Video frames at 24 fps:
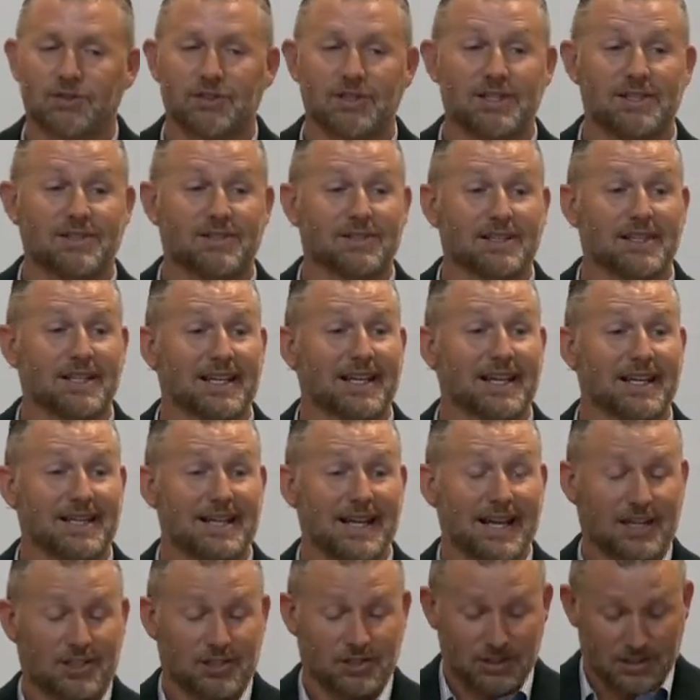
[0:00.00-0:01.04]
is in a
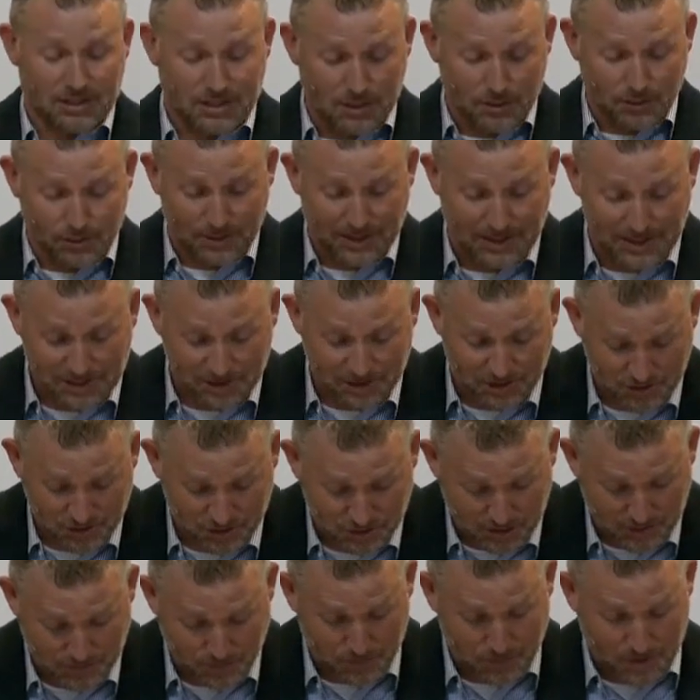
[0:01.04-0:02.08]
connection in a
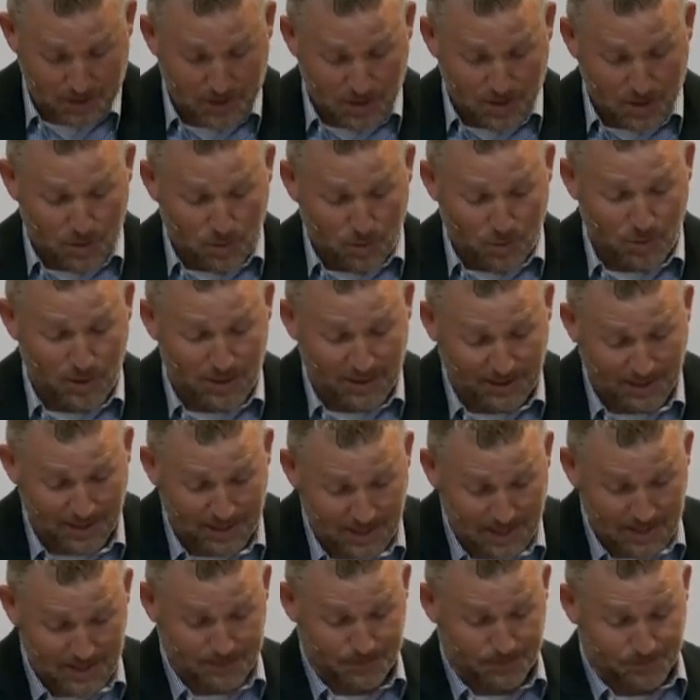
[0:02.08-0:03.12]
relationship with
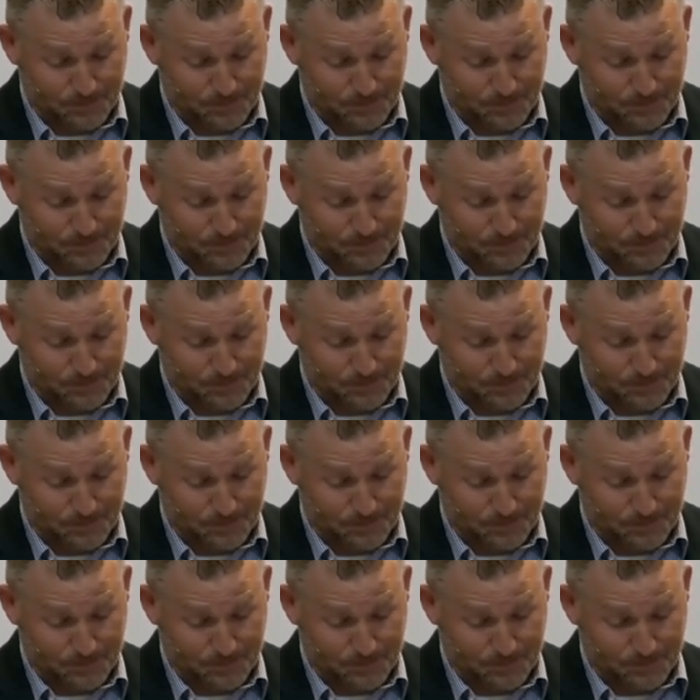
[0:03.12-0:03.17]
Him.